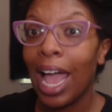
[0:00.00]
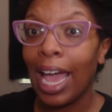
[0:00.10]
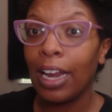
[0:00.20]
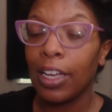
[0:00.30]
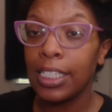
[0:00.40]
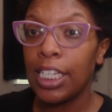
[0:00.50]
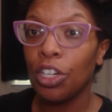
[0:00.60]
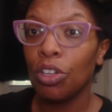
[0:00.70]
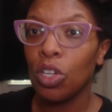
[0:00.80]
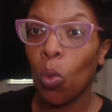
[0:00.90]
I got to
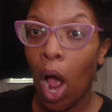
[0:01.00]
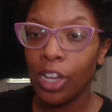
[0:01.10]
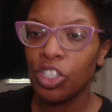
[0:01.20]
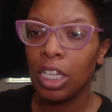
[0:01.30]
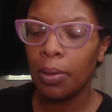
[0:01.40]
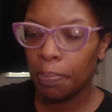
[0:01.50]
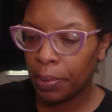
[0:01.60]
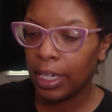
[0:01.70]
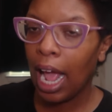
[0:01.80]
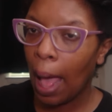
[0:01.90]
continue to watch it,
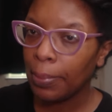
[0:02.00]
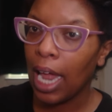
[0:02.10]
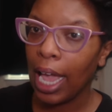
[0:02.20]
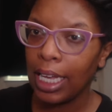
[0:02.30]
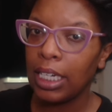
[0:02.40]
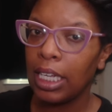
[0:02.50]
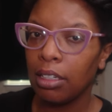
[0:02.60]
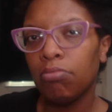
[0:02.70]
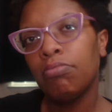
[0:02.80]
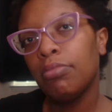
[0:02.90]
but I'm liking it
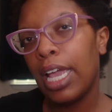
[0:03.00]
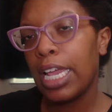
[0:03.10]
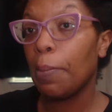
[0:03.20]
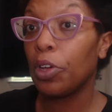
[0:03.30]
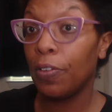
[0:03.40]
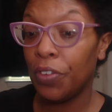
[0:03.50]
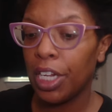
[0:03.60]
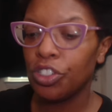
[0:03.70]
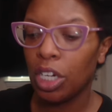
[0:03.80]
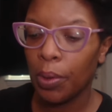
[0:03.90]
and I'm going to
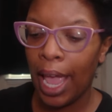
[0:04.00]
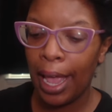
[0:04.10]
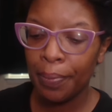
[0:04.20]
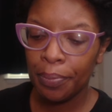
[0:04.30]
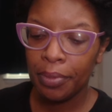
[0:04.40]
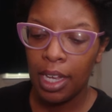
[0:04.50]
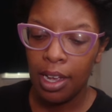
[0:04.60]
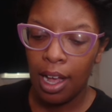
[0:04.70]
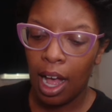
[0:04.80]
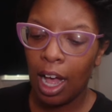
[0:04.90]
finish it, okay?
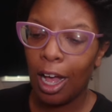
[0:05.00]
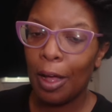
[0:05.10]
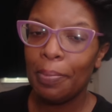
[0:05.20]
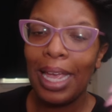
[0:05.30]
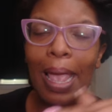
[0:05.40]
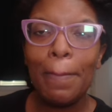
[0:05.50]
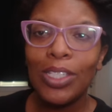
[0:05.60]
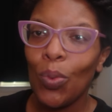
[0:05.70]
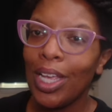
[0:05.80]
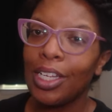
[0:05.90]
Um, in
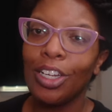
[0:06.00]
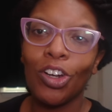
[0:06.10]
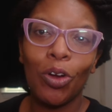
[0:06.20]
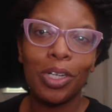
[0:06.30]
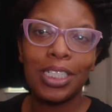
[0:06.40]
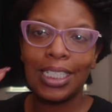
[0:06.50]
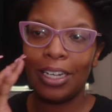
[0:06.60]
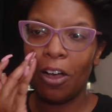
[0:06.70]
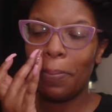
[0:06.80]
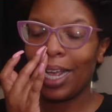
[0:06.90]
between Good Girls
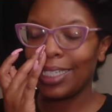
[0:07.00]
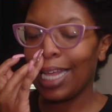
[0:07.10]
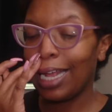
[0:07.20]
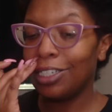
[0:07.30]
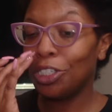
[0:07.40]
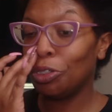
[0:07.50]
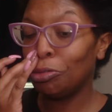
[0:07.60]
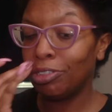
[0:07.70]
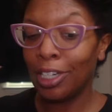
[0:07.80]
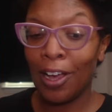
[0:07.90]
still because I
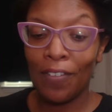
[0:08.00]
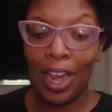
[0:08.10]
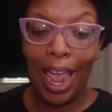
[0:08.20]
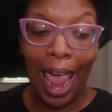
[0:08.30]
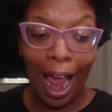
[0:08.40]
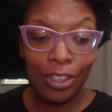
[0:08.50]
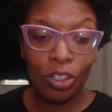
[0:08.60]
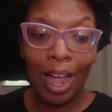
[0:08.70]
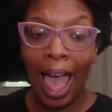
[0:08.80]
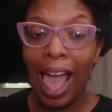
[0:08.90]
do love that
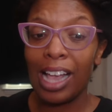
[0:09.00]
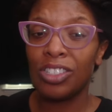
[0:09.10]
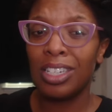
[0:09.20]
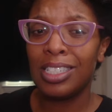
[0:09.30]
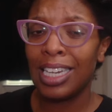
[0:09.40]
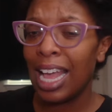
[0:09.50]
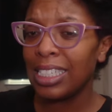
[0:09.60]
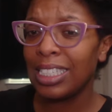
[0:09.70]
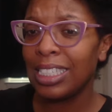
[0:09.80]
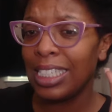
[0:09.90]
actor. I actually, did I,
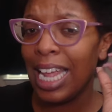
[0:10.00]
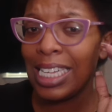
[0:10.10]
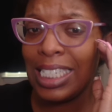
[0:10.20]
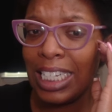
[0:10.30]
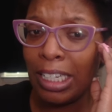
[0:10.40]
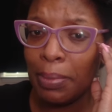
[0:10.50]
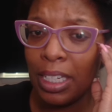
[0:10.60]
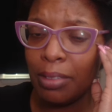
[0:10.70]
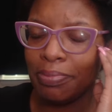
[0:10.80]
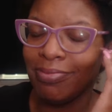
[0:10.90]
did I DM him?